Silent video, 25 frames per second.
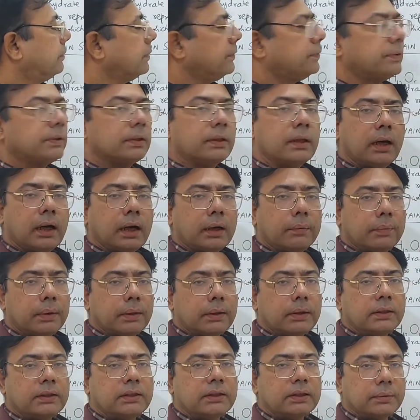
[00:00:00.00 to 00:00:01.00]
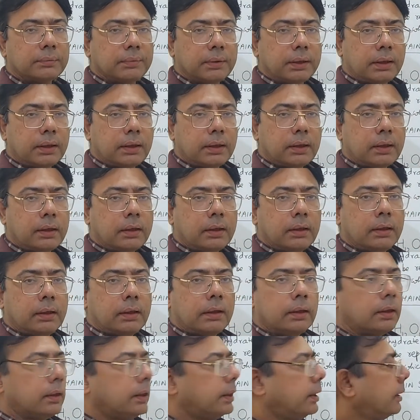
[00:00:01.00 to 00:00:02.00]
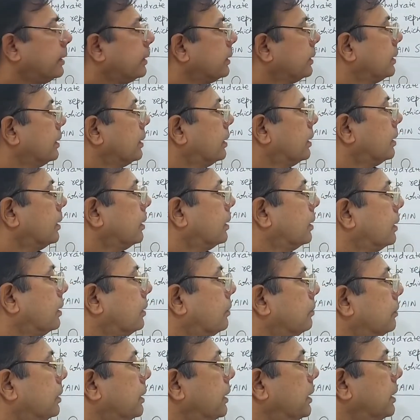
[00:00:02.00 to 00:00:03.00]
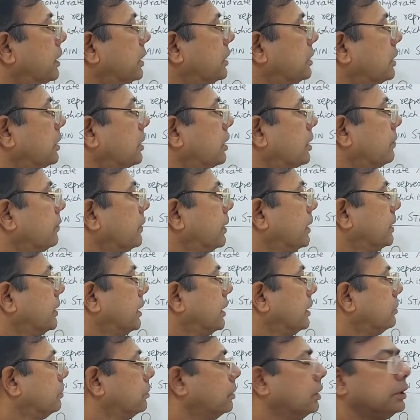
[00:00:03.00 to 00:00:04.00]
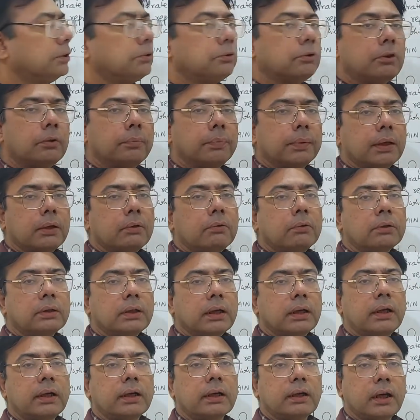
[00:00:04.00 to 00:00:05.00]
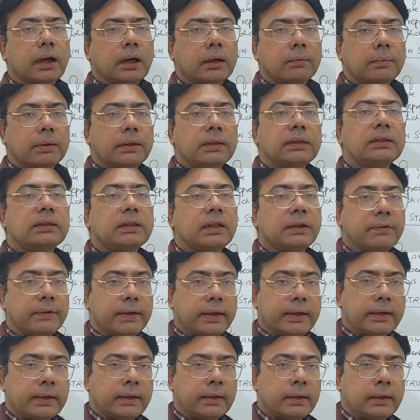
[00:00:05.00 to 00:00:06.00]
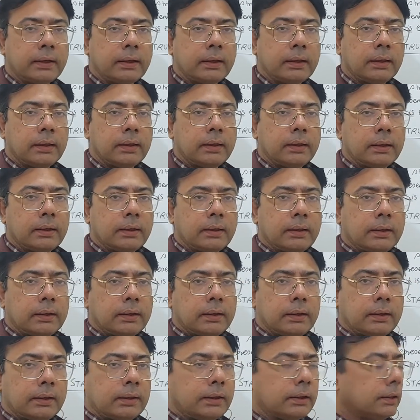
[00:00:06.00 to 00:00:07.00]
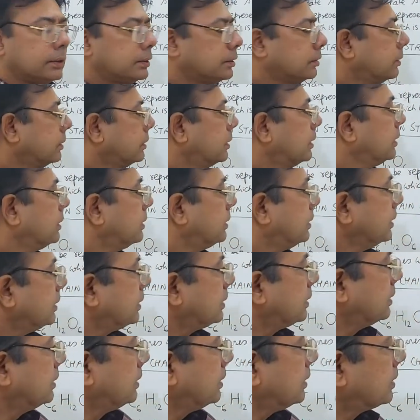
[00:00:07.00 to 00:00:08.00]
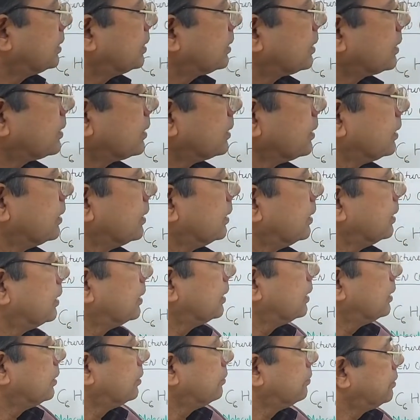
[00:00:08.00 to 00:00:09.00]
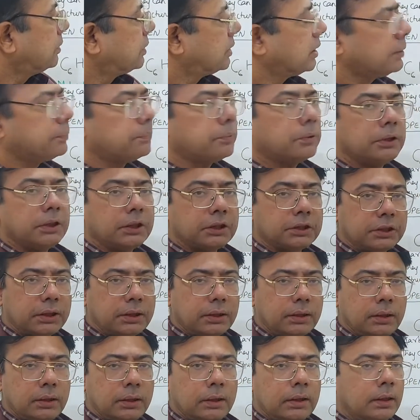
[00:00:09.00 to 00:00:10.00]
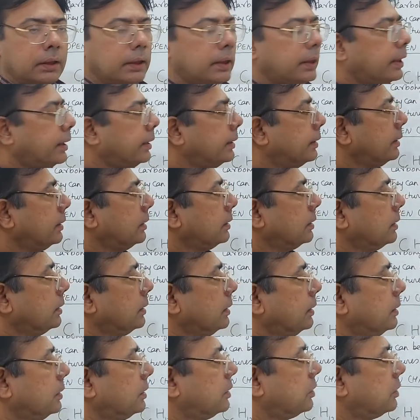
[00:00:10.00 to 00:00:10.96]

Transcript: fifth carbon is similar, and the orientation of H and OH group around third carbon is different. So this is Fischer projection, and in